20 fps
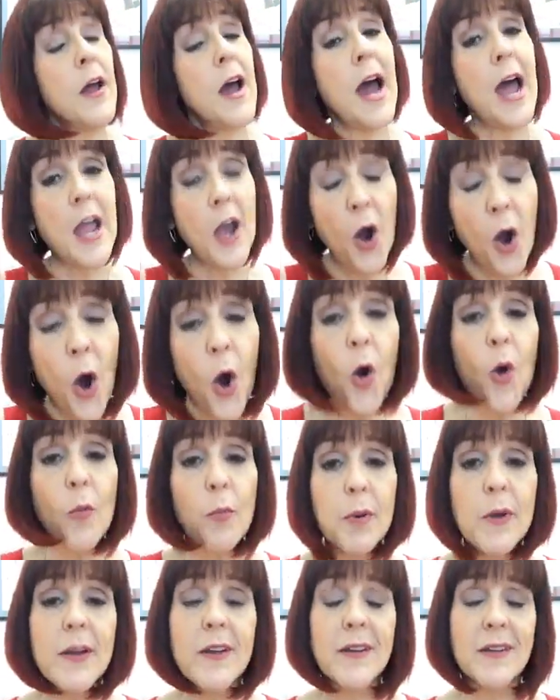I
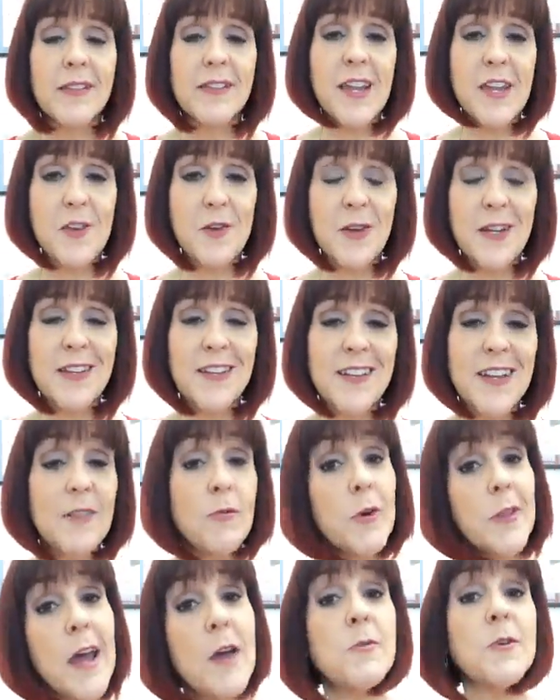hope that you get to say,
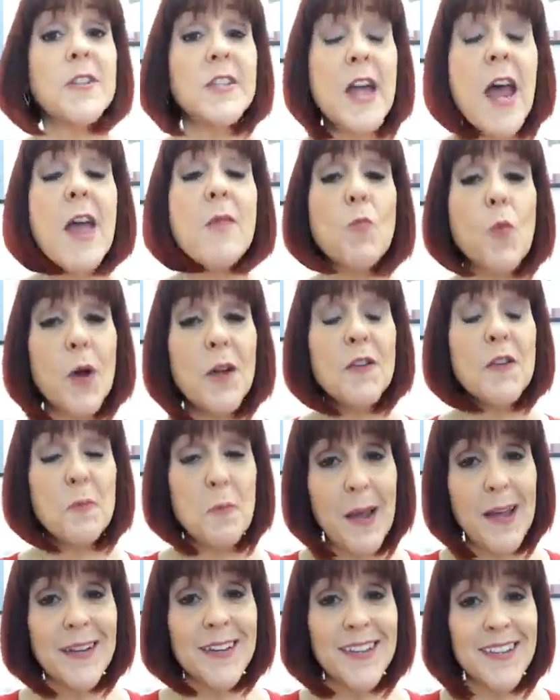well, that was time well
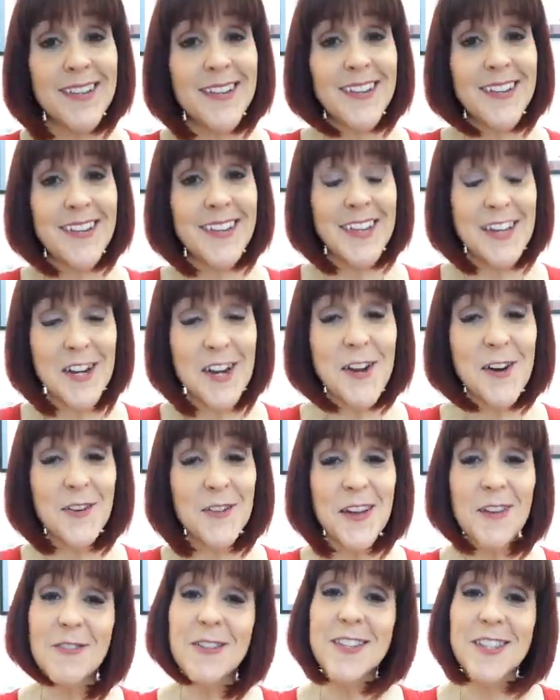spent. You know,
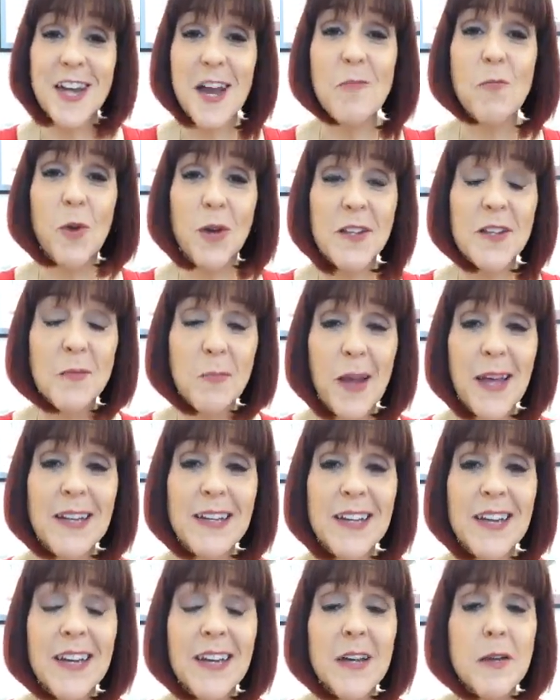that was time well spent.
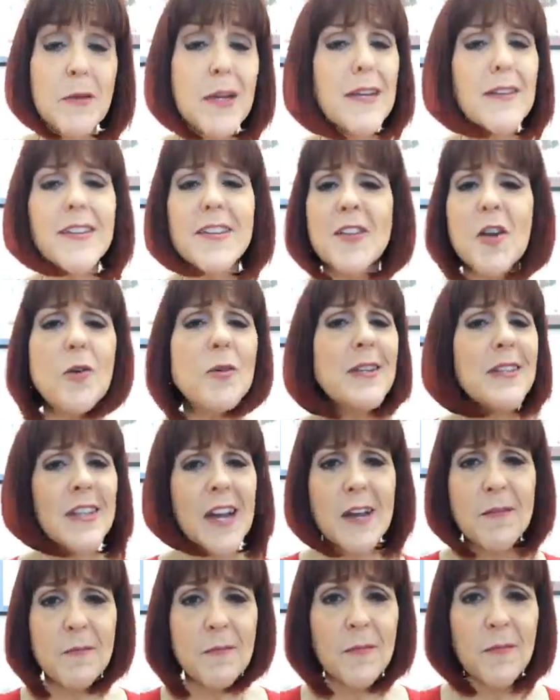Because it's always
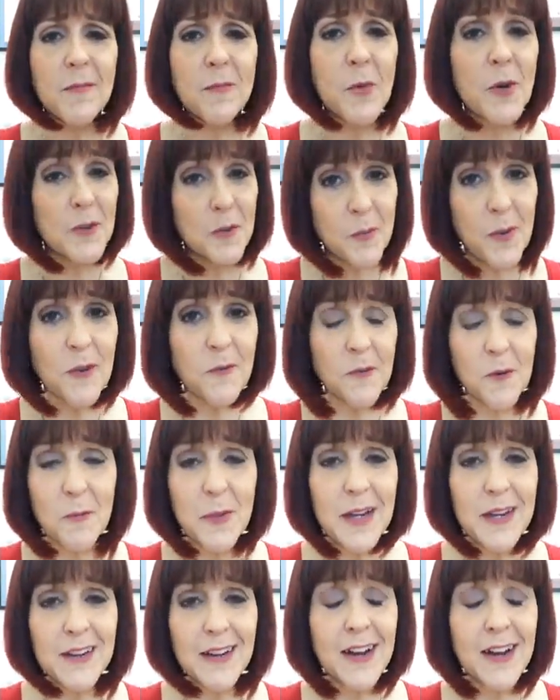time well spent for me.